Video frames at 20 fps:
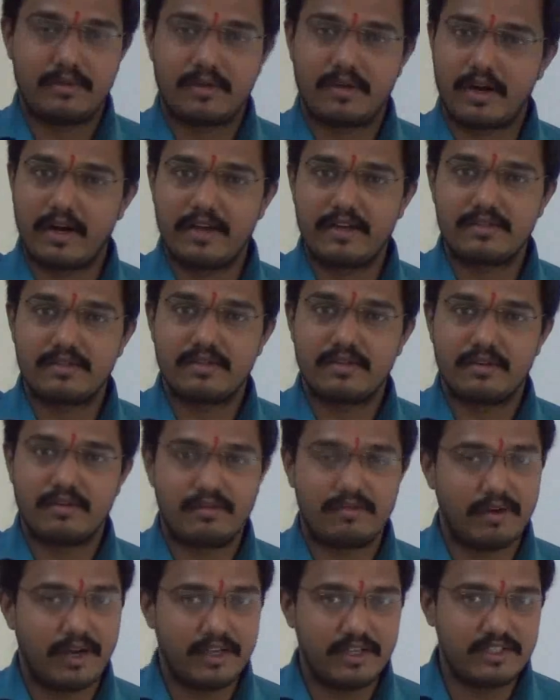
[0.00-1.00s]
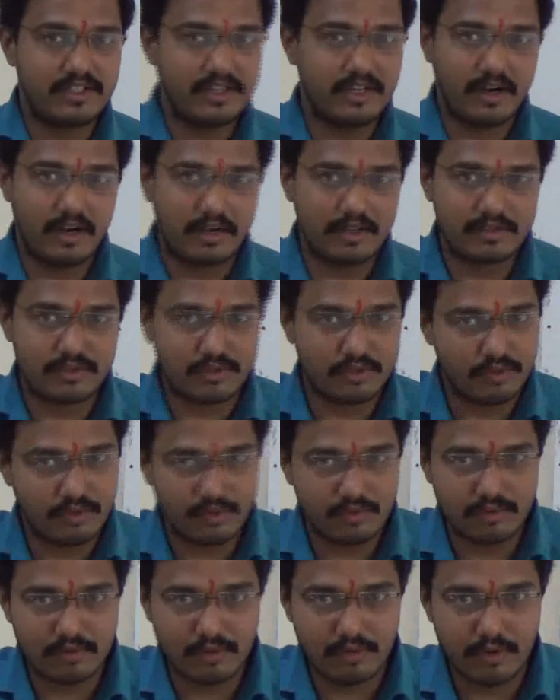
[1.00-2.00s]
right? 5G
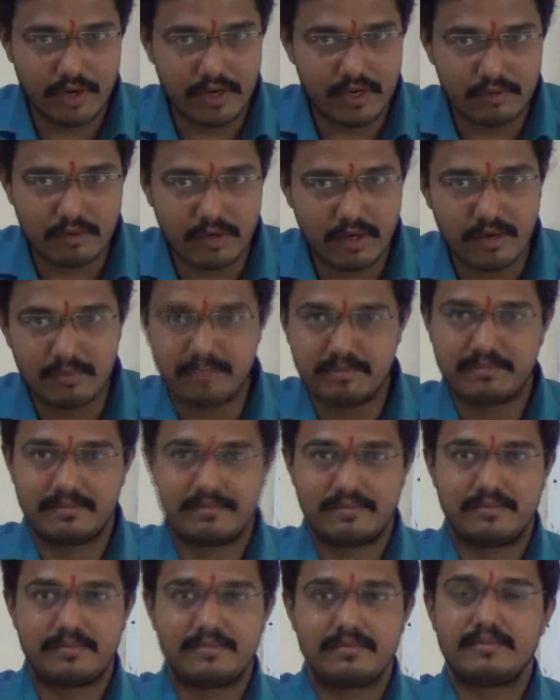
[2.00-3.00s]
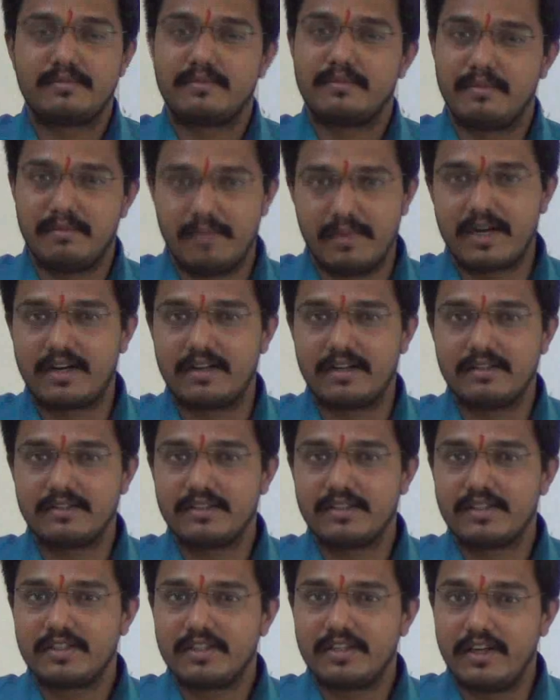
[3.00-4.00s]
also going to come,
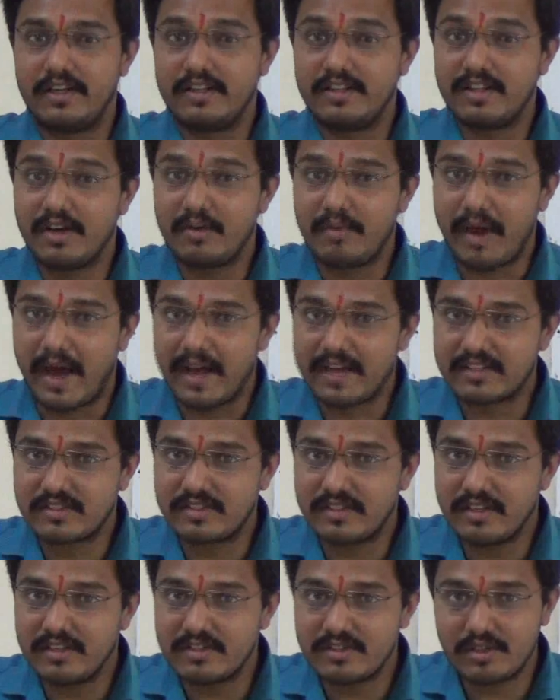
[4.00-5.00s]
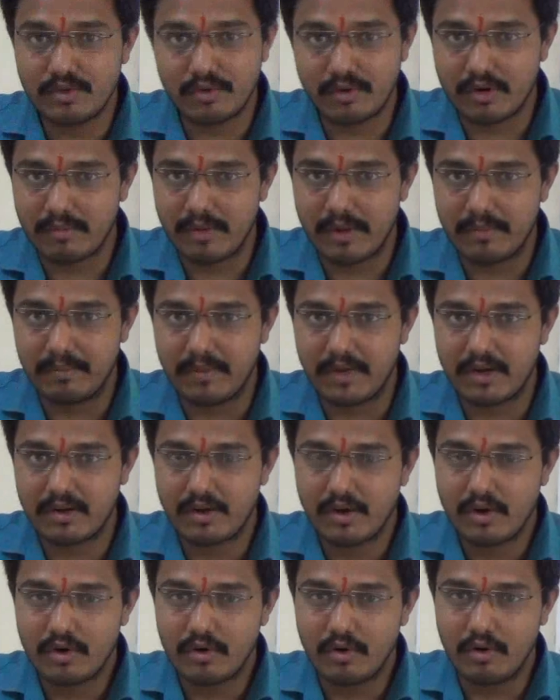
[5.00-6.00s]
but in the vaccines you
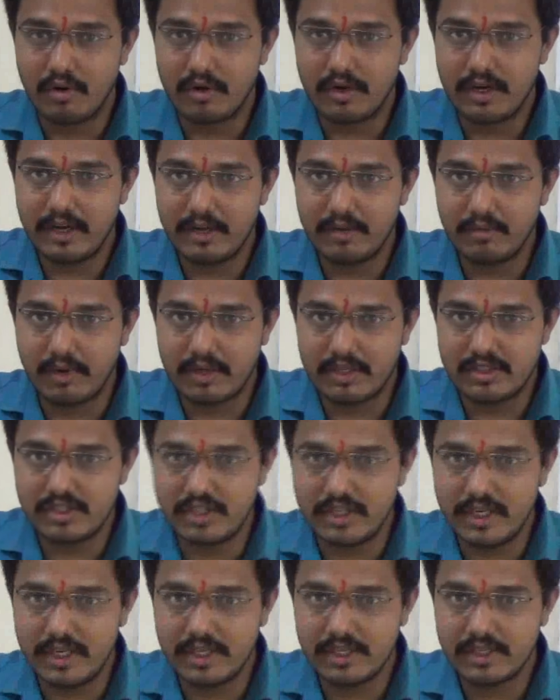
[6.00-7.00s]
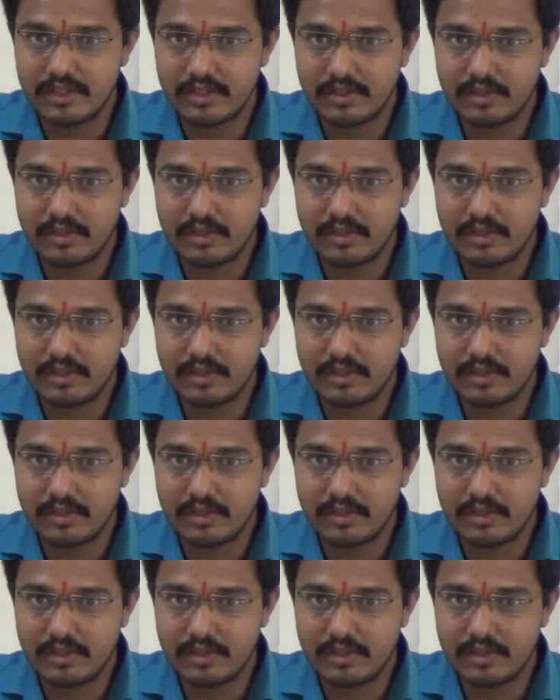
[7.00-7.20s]
remember only 1G,